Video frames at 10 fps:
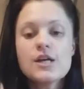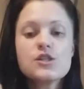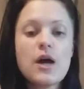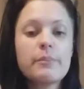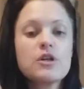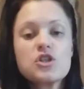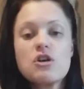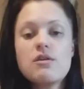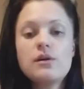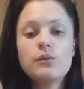So I'm going to
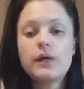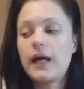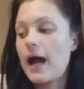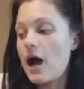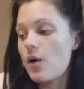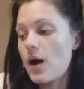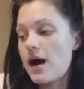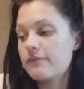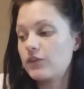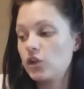show you how
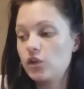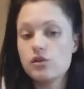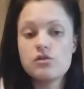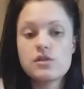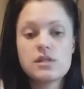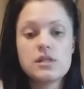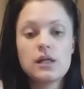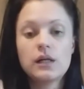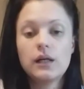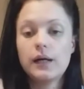I've used
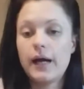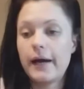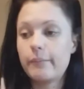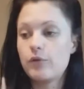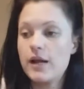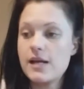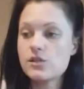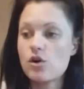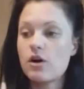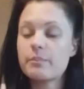
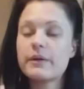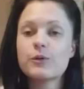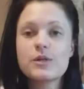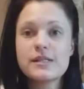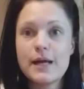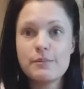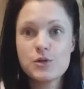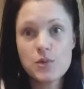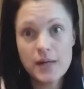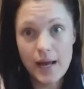Renee's art. My daughter's name
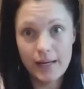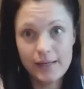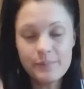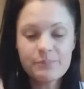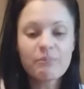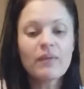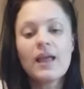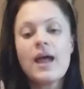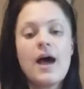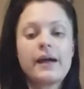is Renee.
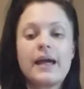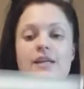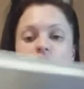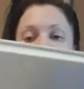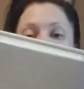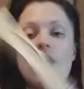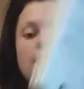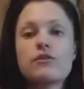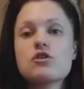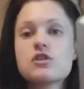Okay, so
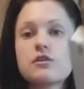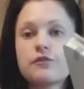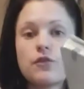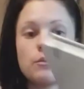I've used it for